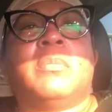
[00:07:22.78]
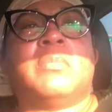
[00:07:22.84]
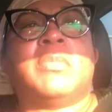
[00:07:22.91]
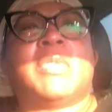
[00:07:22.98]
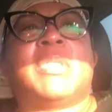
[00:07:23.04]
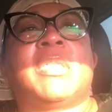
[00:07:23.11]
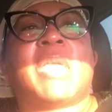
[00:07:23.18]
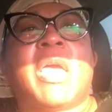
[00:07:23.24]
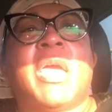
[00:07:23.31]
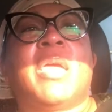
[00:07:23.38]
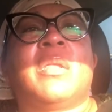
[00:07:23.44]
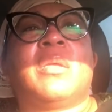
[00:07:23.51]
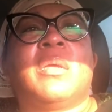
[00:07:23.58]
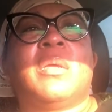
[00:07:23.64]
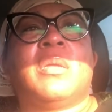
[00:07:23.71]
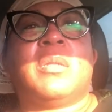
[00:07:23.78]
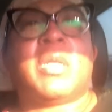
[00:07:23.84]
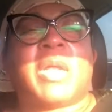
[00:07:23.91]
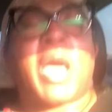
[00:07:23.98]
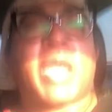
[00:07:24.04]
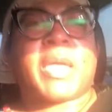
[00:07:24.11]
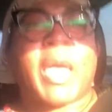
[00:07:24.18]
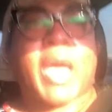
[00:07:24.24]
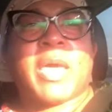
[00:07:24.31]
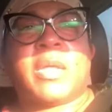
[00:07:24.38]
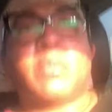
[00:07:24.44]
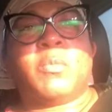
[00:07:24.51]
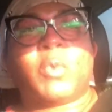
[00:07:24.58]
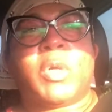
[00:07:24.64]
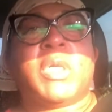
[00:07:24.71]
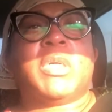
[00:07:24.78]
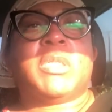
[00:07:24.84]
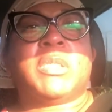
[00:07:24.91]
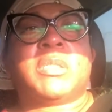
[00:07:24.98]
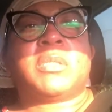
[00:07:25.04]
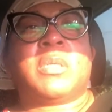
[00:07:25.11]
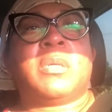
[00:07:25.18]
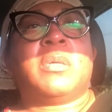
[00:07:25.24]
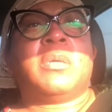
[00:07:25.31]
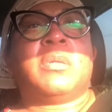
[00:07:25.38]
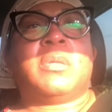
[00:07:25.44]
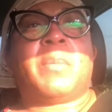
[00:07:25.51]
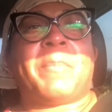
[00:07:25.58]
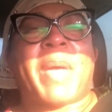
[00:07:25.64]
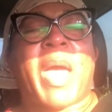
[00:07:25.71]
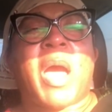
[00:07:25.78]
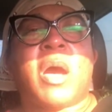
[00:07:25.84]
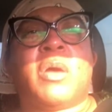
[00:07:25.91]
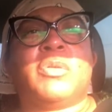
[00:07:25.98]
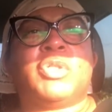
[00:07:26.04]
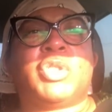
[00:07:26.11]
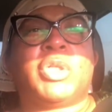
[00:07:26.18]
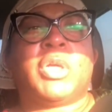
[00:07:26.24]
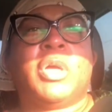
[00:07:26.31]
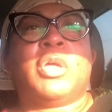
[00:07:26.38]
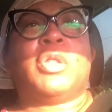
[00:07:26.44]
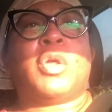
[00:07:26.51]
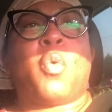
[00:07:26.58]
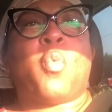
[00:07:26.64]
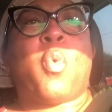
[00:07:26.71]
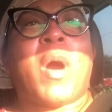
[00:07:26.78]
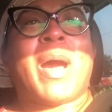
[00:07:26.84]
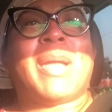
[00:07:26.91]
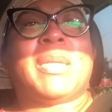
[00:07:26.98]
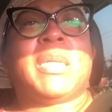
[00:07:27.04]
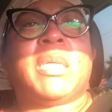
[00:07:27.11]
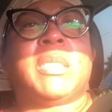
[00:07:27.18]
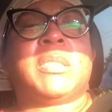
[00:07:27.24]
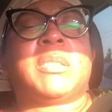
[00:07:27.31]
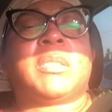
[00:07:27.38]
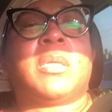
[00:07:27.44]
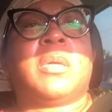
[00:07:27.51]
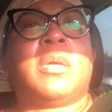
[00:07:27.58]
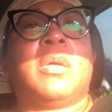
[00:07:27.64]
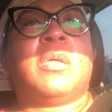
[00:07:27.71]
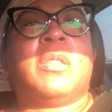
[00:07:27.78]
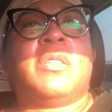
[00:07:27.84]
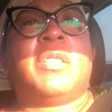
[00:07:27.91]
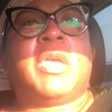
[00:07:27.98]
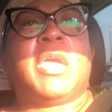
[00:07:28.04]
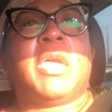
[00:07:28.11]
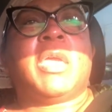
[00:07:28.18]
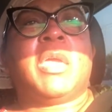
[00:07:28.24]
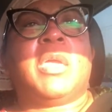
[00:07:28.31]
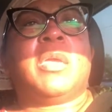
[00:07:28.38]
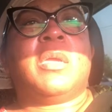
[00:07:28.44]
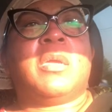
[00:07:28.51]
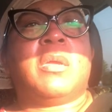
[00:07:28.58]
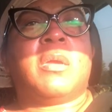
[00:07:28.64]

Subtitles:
set that I got him was the pouch, the wallet, the